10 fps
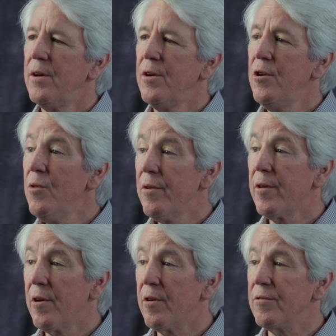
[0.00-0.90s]
Who are
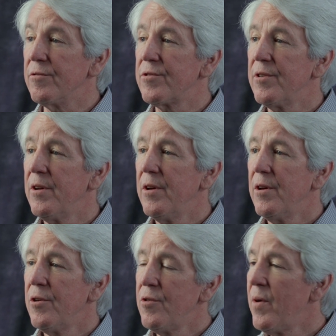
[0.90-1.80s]
those
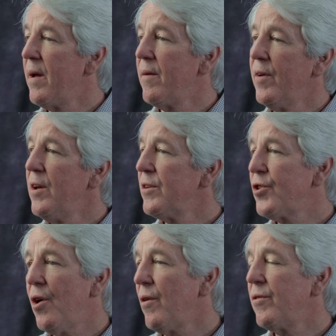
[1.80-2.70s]
who have
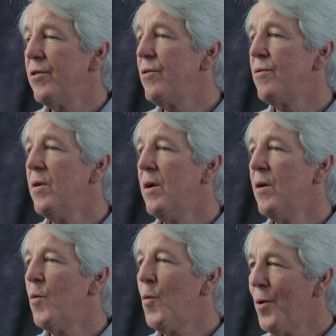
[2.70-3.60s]
taught you
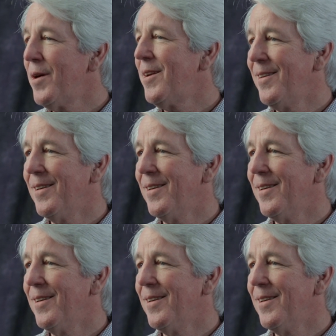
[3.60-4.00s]
what it